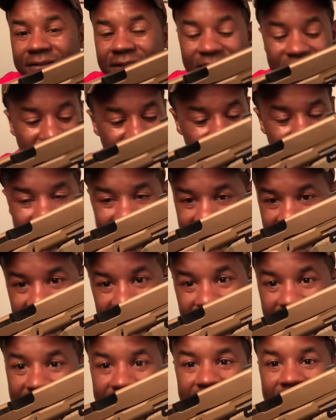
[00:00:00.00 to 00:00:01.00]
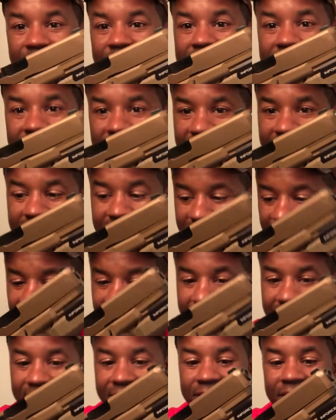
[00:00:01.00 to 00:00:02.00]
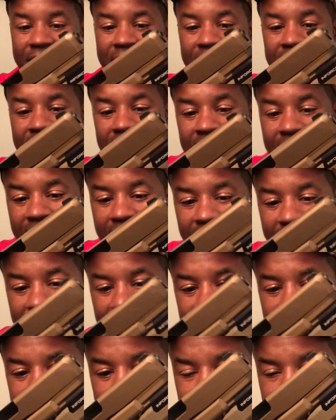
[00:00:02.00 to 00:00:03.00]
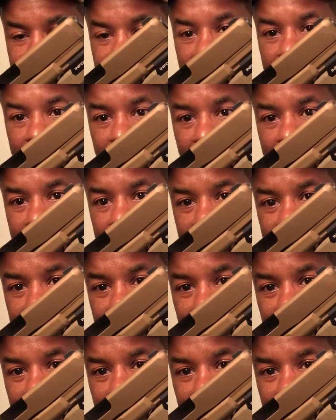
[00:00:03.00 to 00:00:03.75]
It's just not as good as some of the other guns I have. And it's a good trigger.